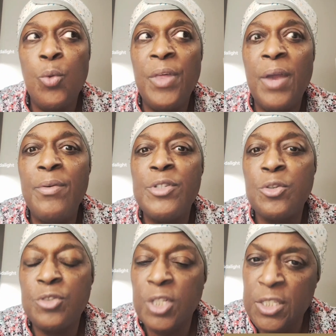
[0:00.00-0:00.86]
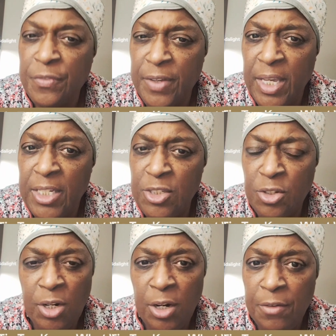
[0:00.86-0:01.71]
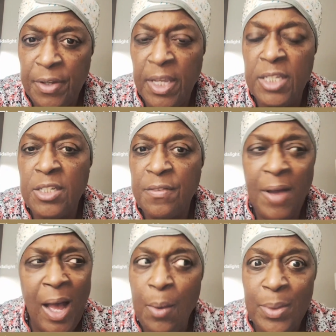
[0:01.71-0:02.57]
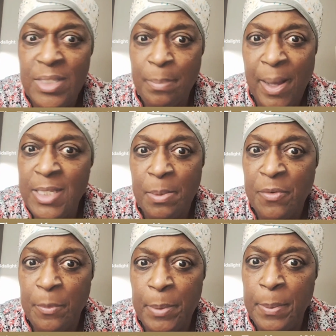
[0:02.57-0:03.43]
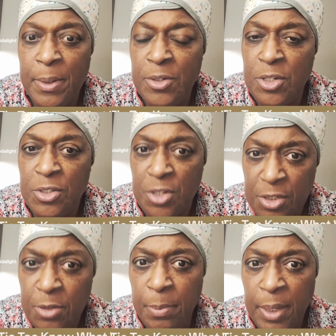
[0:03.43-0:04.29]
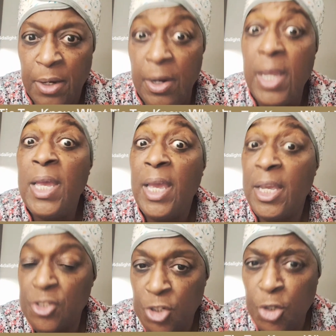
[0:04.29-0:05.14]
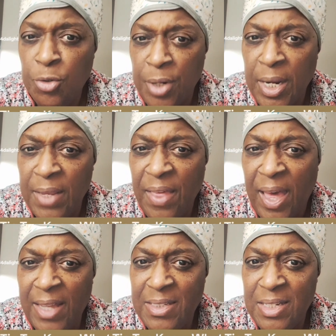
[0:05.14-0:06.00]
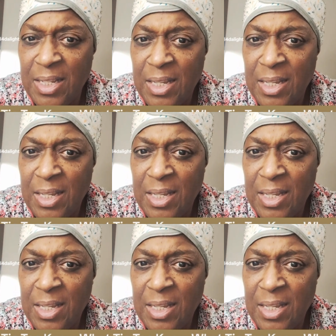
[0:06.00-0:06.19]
there is no justification or clarification of how is it possible for people to just disappear, and children at that.